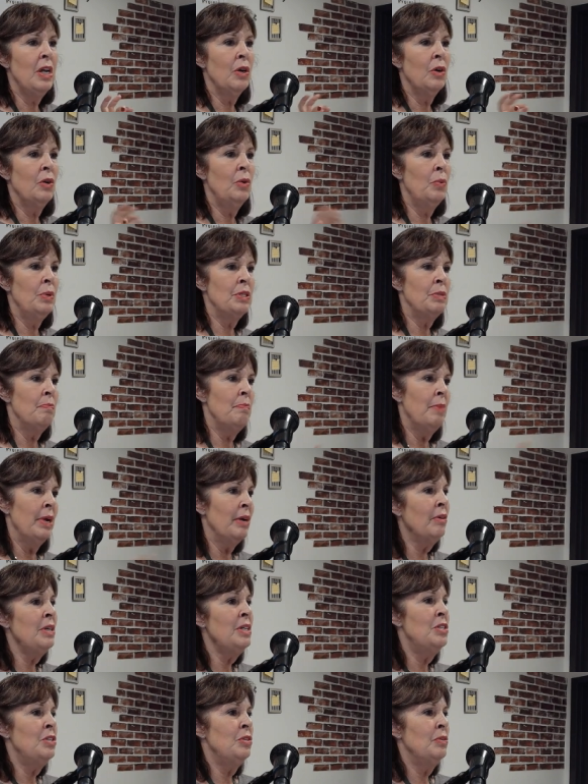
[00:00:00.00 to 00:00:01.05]
who was
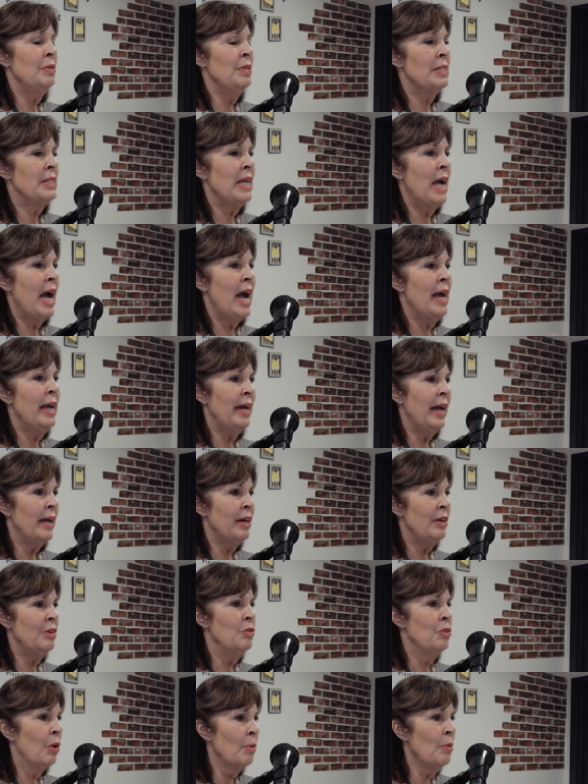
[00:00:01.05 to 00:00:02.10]
married to this guy and had
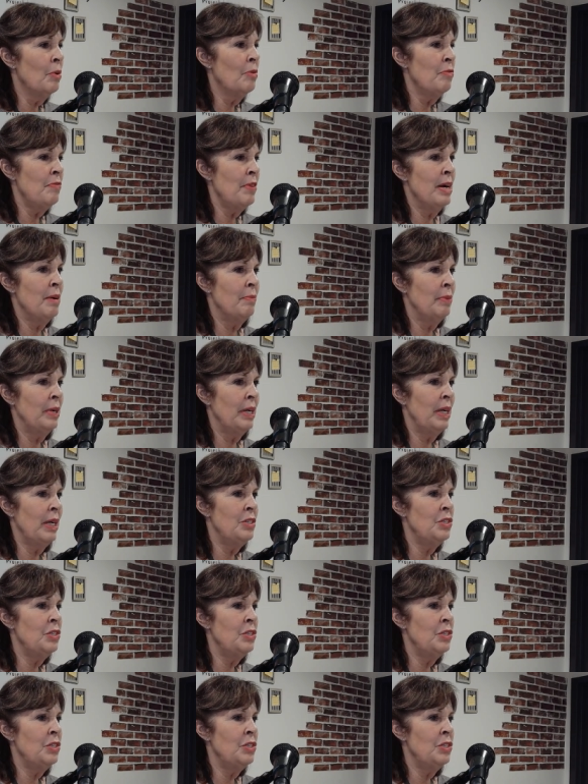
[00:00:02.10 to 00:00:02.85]
a normal family.